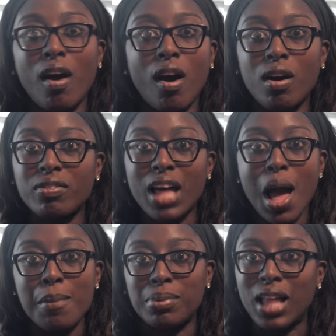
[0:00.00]
all
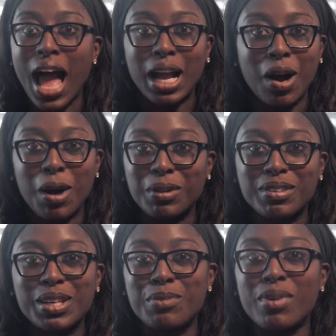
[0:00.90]
that, black, all of
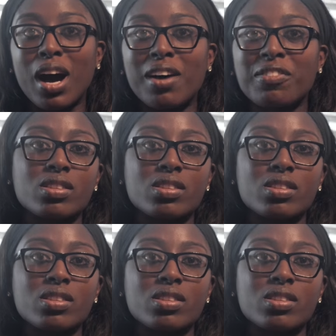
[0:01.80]
the above.